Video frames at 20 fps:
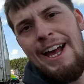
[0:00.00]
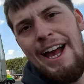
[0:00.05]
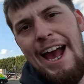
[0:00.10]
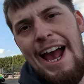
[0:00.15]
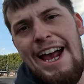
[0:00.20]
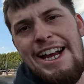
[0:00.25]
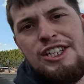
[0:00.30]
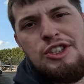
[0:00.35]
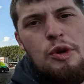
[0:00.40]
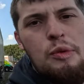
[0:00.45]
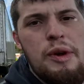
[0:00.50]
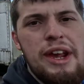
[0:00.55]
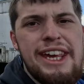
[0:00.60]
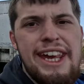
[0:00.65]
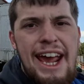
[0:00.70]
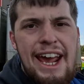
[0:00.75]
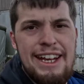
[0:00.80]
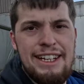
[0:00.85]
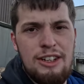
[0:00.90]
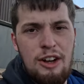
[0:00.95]
It is the
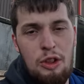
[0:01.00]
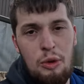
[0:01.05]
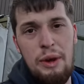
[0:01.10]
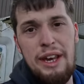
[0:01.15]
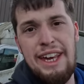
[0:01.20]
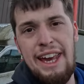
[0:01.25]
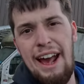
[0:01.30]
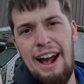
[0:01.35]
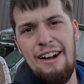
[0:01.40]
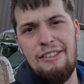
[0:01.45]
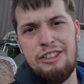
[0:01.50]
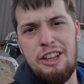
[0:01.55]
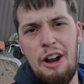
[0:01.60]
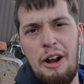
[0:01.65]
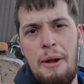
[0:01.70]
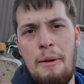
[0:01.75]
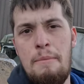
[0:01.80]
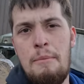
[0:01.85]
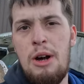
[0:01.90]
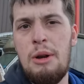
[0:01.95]
weekend, or the week
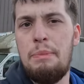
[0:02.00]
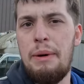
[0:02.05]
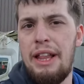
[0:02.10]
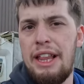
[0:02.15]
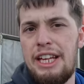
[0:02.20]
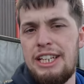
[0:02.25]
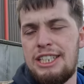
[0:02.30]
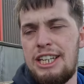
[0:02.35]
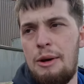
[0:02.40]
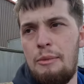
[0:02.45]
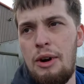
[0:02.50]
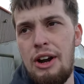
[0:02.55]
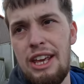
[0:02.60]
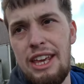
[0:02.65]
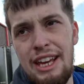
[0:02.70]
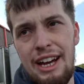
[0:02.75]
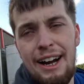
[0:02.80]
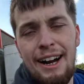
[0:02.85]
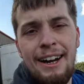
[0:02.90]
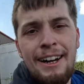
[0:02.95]
after Mudbillies, and we're
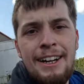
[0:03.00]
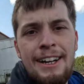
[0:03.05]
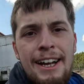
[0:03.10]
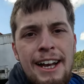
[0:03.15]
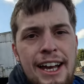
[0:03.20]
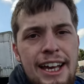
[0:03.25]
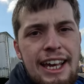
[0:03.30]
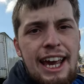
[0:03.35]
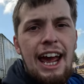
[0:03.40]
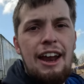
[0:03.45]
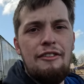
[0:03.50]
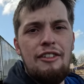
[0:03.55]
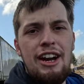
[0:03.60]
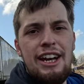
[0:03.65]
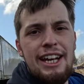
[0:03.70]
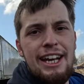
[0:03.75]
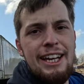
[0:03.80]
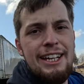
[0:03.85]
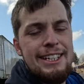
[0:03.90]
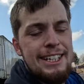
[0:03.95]
here getting
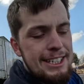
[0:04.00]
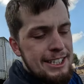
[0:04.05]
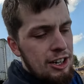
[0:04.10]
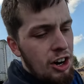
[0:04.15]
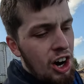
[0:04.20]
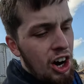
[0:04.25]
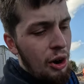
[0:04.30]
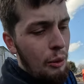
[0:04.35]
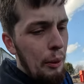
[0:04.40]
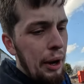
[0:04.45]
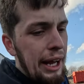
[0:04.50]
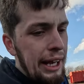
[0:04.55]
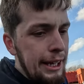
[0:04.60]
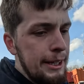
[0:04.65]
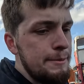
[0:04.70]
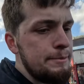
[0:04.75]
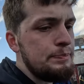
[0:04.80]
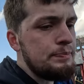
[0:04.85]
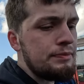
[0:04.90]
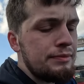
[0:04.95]
ready to start our week.
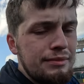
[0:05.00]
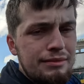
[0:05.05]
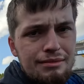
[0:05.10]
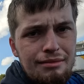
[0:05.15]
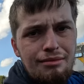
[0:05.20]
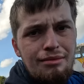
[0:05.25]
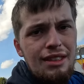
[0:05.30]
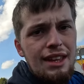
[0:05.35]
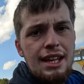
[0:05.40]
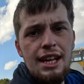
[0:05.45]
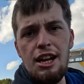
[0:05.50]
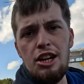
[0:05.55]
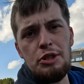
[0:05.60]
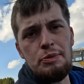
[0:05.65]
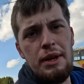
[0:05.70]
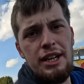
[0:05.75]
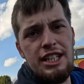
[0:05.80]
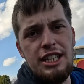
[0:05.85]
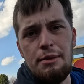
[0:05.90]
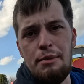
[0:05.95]
I was
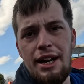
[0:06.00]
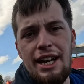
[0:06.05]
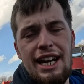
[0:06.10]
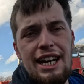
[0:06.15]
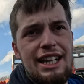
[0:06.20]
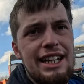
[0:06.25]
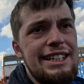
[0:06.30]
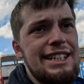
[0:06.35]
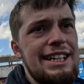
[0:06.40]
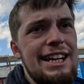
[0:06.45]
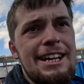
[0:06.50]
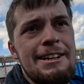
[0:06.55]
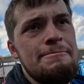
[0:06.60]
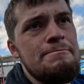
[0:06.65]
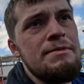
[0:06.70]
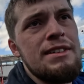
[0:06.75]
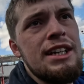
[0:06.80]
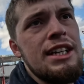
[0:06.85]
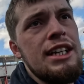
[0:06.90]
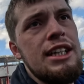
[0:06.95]
meant to come in early today
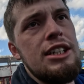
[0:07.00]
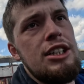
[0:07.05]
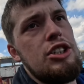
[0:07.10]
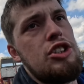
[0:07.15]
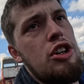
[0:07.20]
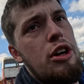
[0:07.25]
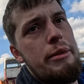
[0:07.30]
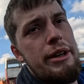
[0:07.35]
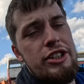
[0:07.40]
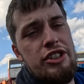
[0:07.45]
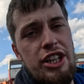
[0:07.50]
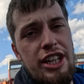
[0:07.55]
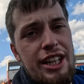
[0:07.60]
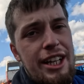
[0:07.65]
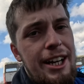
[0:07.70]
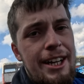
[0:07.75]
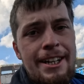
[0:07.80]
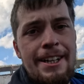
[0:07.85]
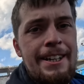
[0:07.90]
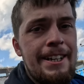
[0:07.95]
to start my
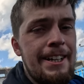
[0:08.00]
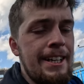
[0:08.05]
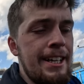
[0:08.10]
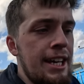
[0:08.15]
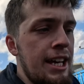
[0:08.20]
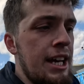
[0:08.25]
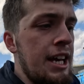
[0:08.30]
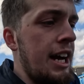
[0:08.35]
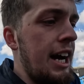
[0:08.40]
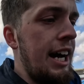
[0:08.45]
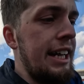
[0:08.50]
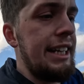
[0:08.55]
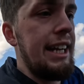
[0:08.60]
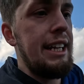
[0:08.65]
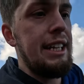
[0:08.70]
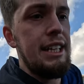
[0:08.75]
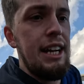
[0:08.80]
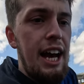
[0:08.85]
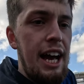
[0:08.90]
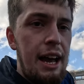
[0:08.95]
trailer. I
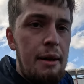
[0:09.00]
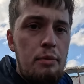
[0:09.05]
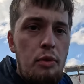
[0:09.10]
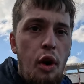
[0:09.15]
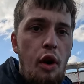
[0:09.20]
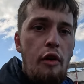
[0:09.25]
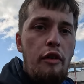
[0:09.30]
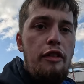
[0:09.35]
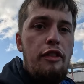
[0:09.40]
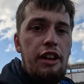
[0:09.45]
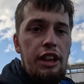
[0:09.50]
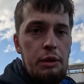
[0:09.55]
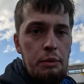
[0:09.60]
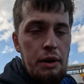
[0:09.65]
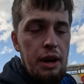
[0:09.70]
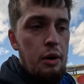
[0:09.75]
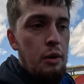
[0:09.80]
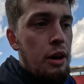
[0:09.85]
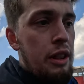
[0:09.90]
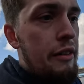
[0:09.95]
didn't. I am not feeling
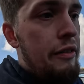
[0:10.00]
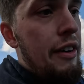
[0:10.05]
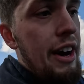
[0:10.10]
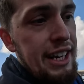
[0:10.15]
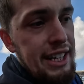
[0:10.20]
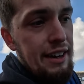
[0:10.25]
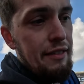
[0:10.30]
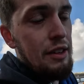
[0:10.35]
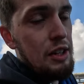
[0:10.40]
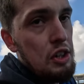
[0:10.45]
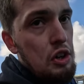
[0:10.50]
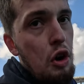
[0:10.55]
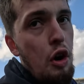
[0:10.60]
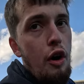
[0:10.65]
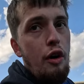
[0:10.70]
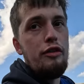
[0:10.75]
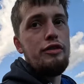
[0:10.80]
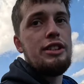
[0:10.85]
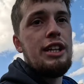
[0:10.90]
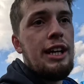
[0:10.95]
well. The fact I haven't
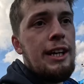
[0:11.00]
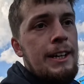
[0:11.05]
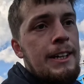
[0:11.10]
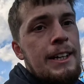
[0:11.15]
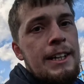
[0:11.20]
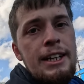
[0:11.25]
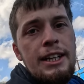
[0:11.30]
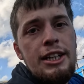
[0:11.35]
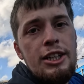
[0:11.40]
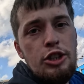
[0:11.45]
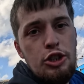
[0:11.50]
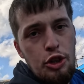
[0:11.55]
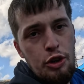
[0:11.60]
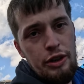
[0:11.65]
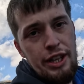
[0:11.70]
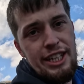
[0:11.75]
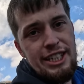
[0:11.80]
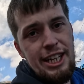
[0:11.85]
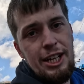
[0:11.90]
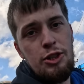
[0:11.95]
coughed
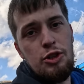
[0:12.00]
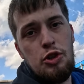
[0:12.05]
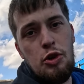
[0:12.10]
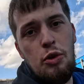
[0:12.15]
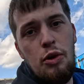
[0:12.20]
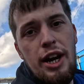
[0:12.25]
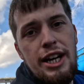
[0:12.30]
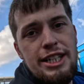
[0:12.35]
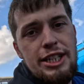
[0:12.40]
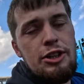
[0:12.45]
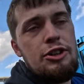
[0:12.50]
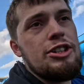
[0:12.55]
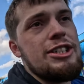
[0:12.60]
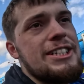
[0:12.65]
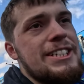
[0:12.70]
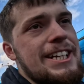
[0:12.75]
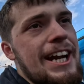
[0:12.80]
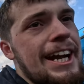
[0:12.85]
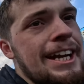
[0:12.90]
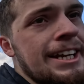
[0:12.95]
during this intro is a good
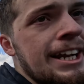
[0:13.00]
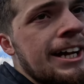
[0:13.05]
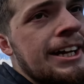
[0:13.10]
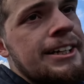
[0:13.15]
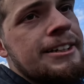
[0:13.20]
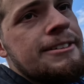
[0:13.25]
sign.